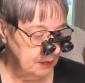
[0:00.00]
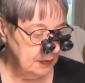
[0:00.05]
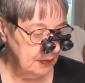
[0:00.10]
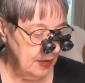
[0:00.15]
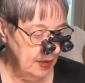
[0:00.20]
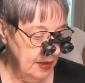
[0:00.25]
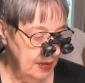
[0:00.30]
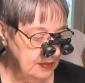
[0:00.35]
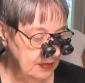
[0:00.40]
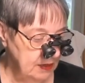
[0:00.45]

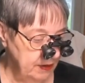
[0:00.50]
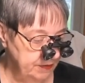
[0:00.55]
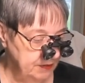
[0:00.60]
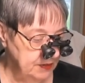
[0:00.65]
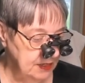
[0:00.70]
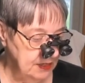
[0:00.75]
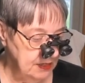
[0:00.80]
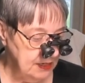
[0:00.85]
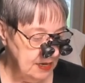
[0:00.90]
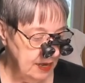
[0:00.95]
As of
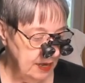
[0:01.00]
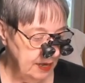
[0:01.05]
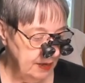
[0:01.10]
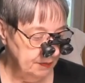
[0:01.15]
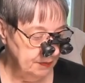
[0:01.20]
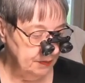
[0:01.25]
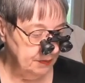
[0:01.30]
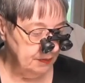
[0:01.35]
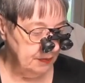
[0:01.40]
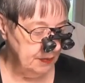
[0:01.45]
today.
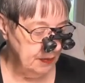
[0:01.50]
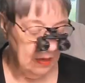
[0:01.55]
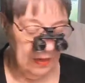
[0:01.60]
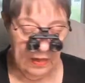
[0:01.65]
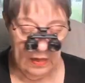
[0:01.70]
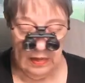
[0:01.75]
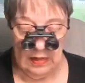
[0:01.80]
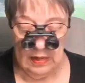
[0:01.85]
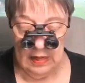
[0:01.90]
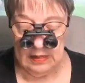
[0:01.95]

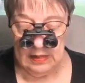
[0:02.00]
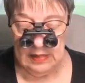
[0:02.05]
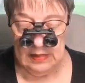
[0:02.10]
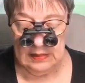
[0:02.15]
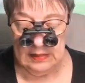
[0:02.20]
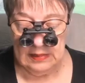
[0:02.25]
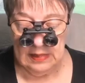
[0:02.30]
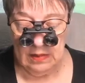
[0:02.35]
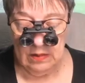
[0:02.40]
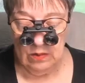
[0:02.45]
Like I
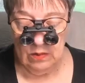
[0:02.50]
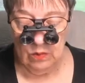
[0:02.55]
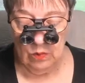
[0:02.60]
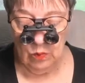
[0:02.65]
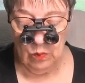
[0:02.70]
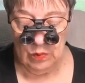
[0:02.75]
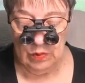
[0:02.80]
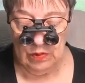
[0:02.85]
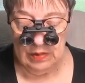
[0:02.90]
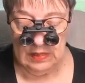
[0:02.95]
said,
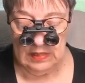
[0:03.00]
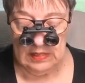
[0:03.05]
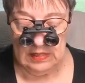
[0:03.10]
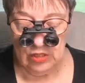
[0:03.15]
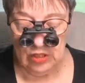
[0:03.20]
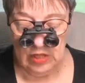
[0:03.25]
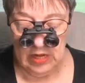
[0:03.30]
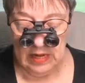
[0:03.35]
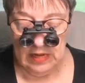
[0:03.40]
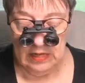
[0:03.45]
will this
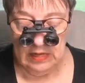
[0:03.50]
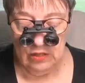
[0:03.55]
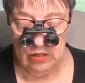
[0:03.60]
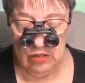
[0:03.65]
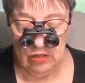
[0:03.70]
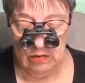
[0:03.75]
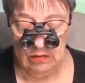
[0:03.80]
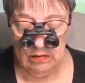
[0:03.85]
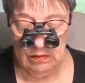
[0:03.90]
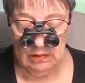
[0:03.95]

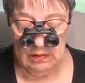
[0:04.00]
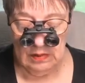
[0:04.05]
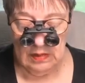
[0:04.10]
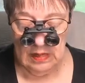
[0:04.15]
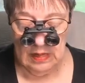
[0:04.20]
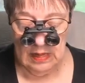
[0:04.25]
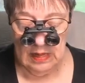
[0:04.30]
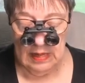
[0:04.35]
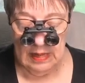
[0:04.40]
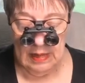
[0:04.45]
change?
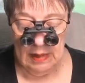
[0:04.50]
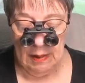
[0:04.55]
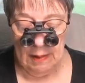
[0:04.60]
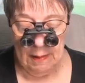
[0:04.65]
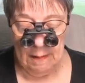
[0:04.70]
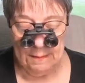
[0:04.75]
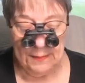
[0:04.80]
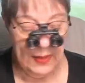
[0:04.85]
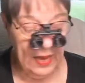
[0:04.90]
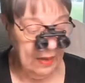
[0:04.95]

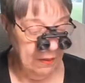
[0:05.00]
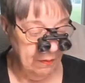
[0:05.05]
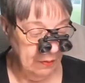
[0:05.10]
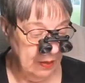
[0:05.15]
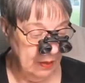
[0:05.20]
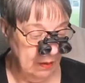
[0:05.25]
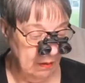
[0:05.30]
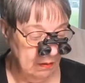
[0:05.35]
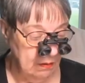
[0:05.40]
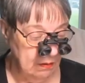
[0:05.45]
Maybe.